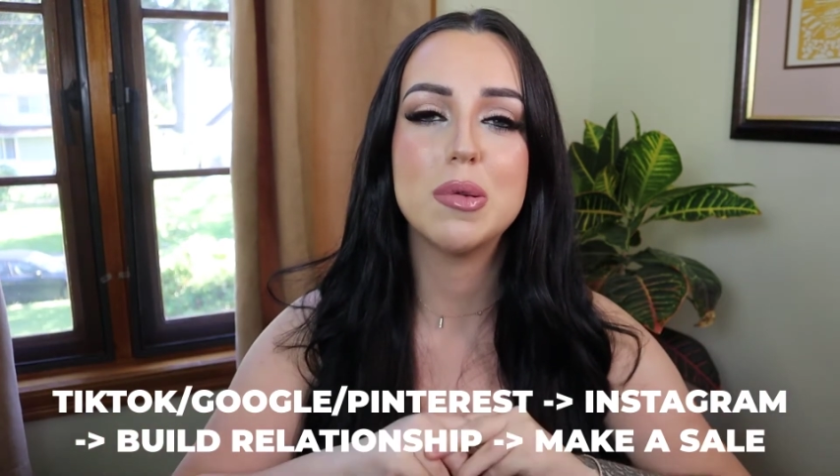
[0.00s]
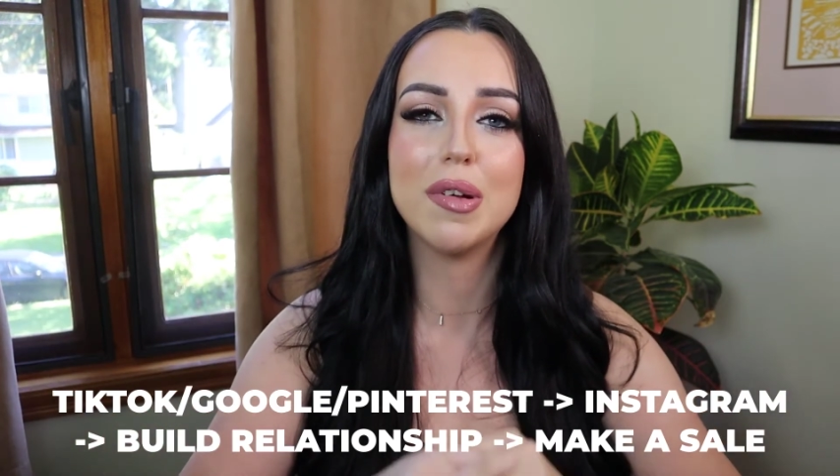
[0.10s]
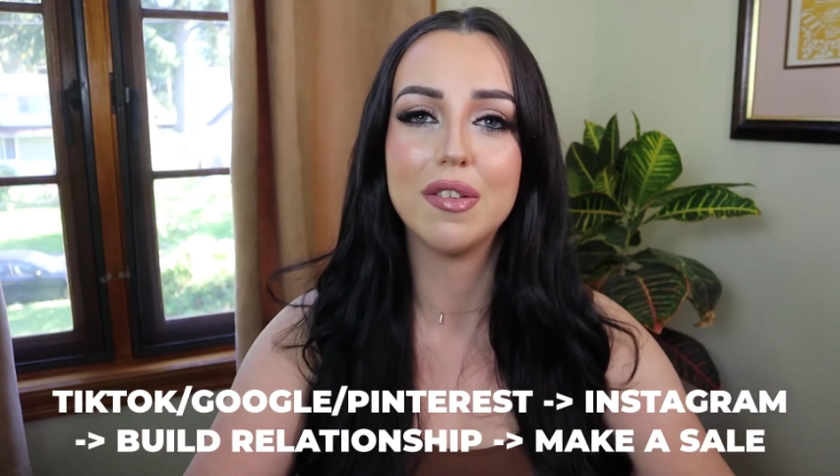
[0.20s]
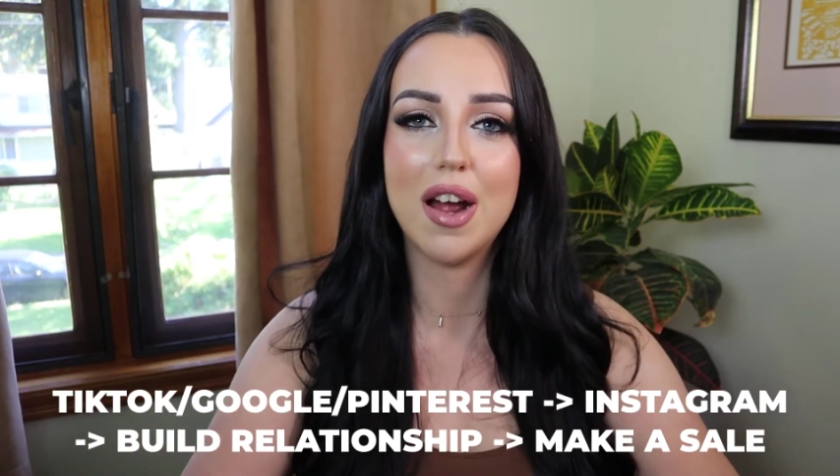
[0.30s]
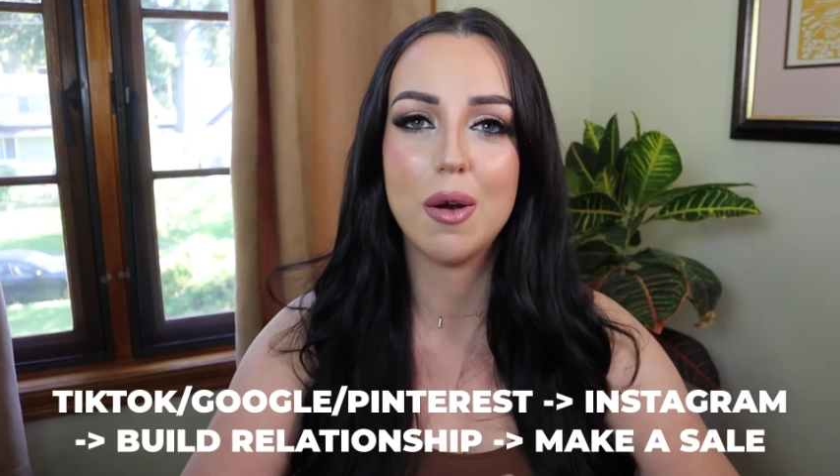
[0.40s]
to
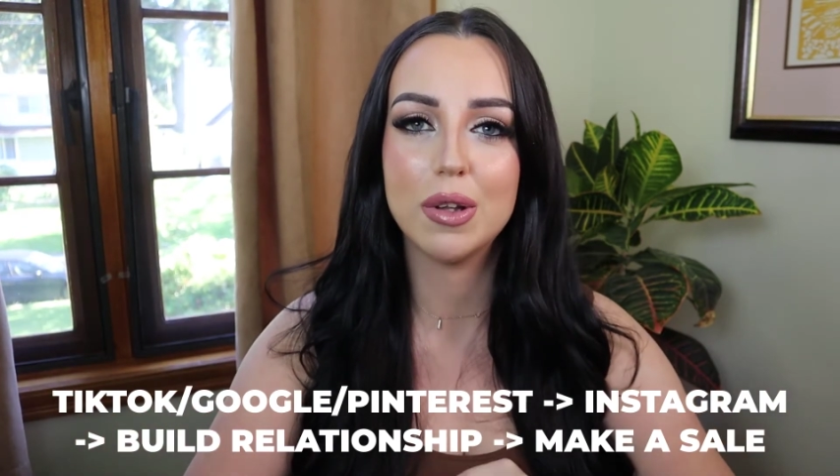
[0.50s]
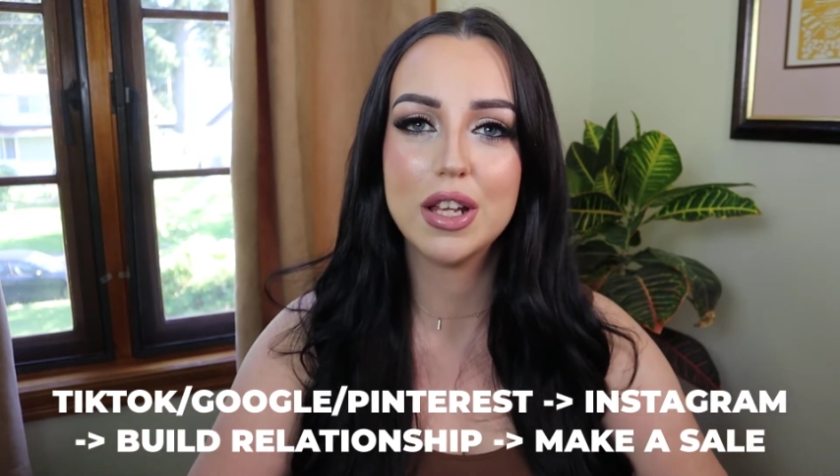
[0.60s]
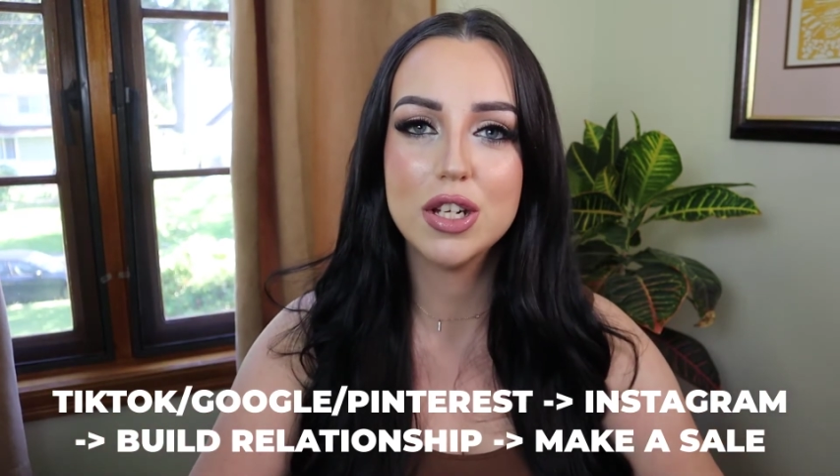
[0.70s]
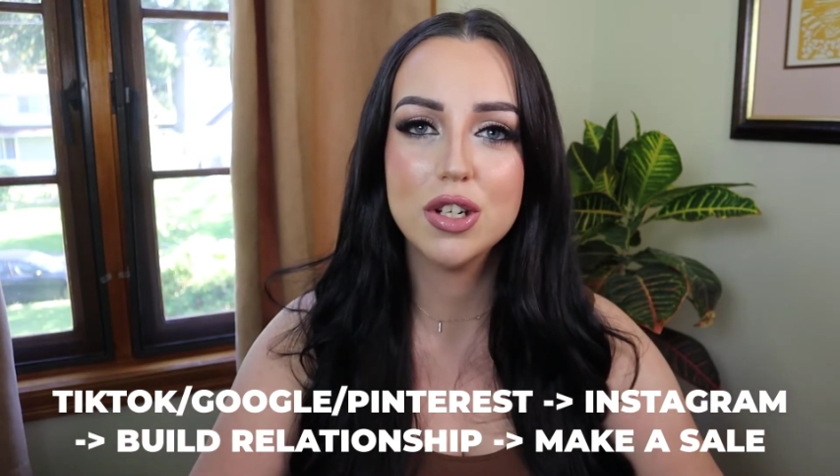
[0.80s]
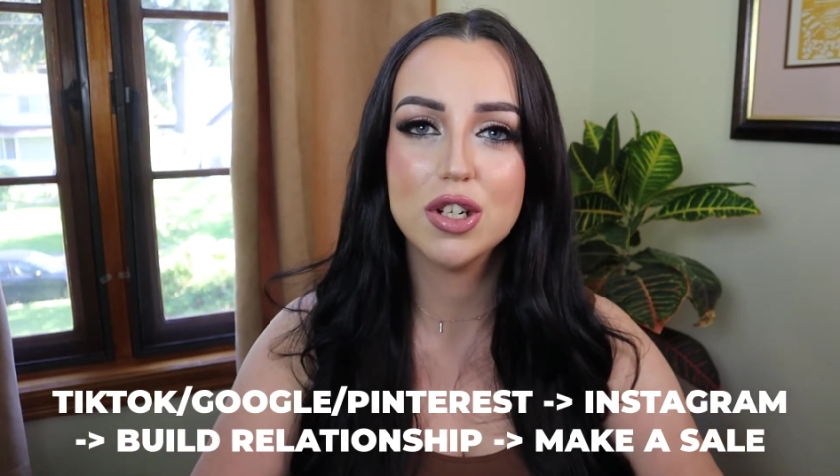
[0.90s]
build that
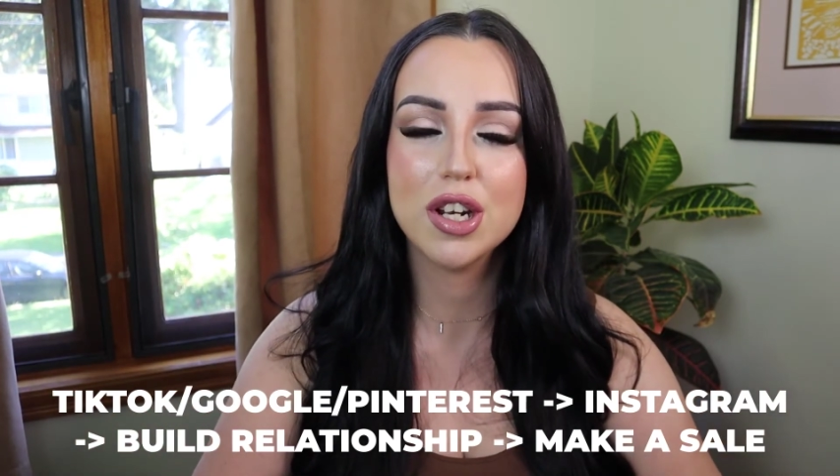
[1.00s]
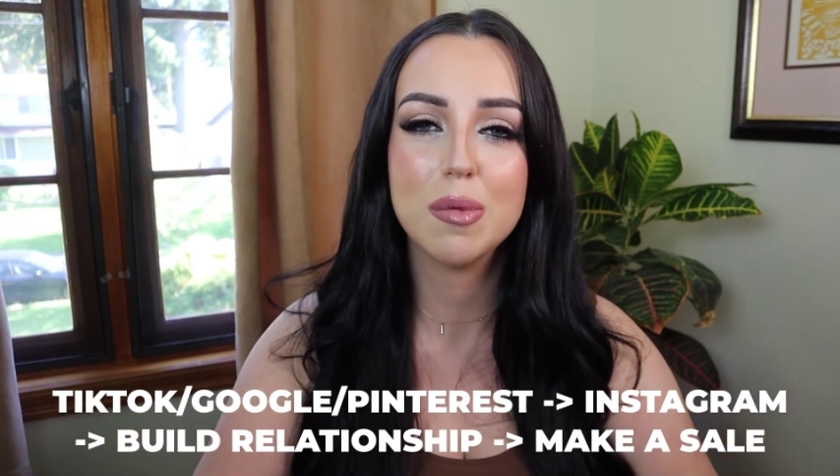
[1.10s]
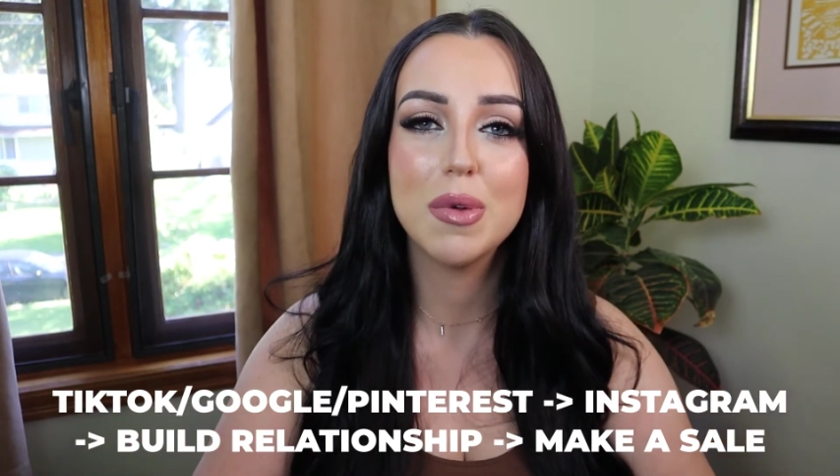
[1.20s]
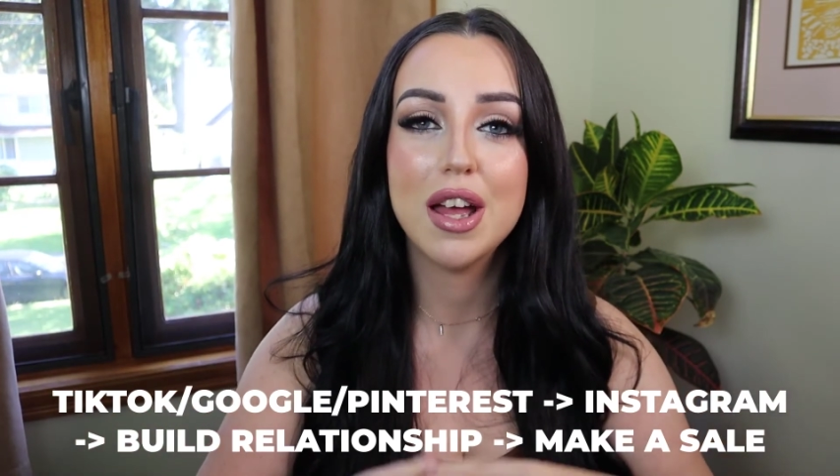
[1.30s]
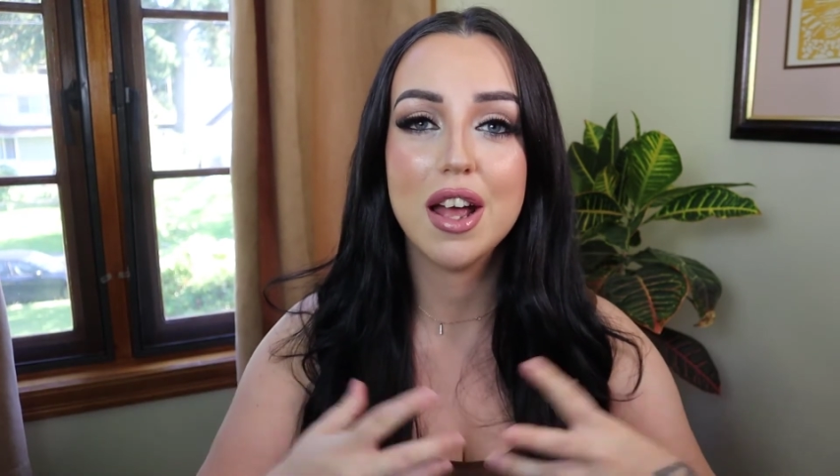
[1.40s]
relationship